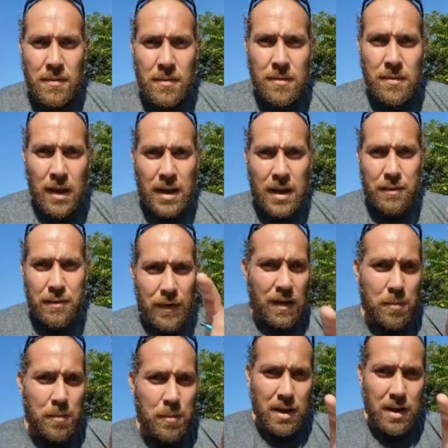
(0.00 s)
Again,
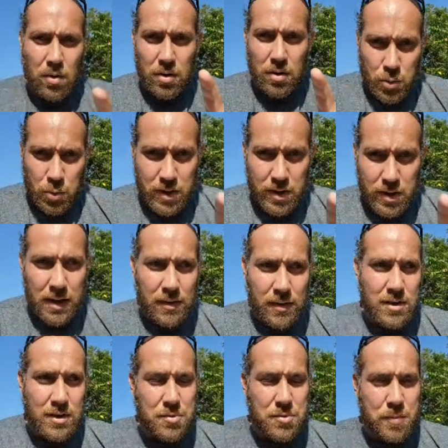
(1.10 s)
follow me on Twitter because
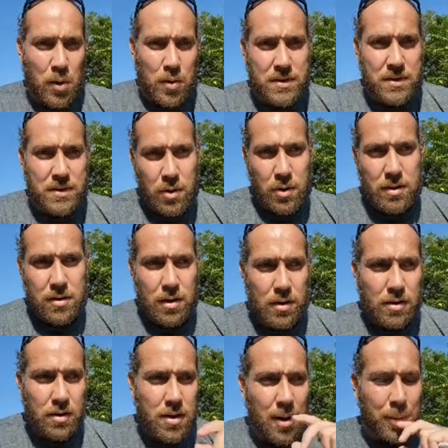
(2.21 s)
I just posted a
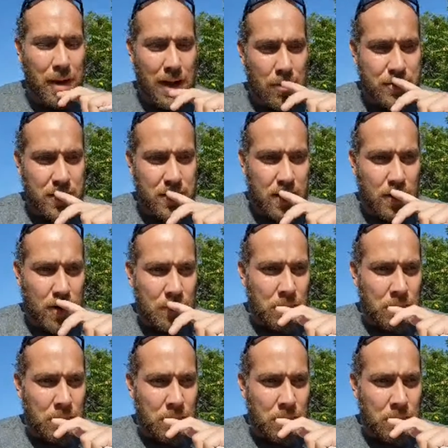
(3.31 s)
couple hours ago.